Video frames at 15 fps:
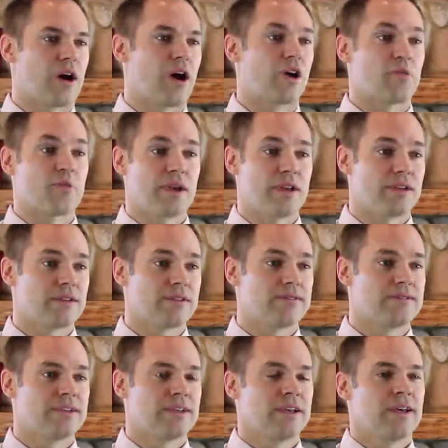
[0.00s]
our opinion,
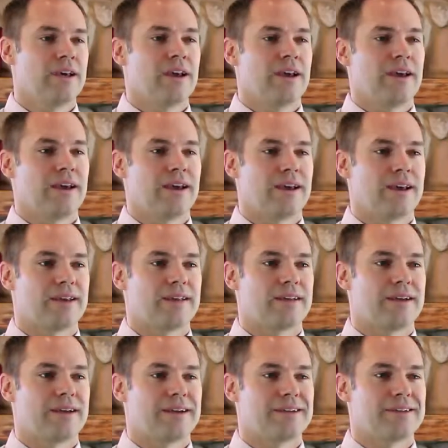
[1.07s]

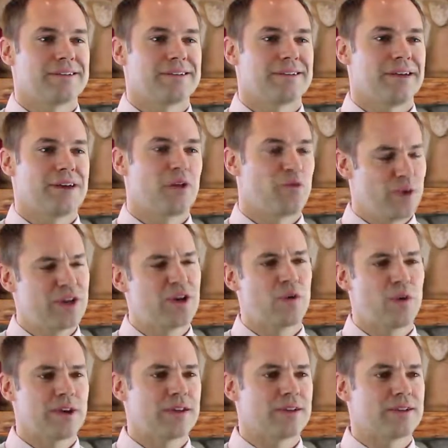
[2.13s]
and we
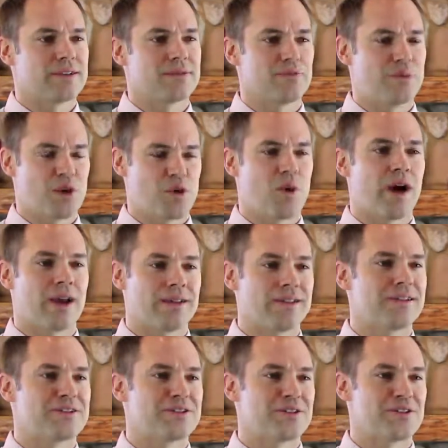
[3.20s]
know when to be quiet
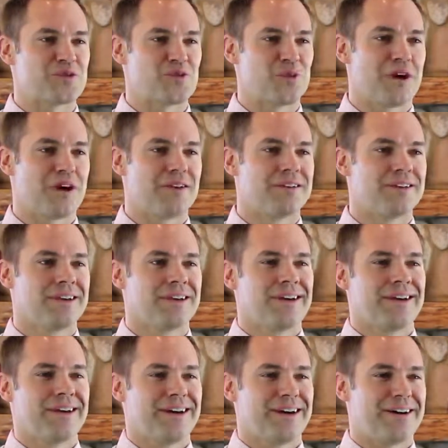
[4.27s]
and listen as well,
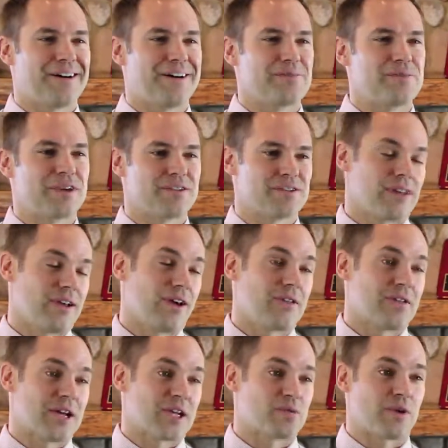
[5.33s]
because they
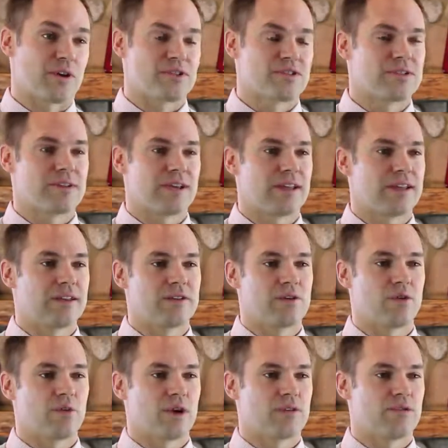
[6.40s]
are the experts and they
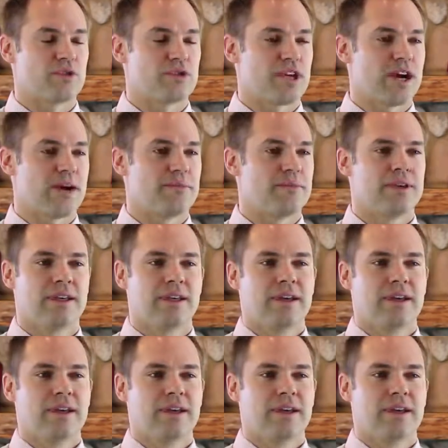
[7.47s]
do a wonderful job.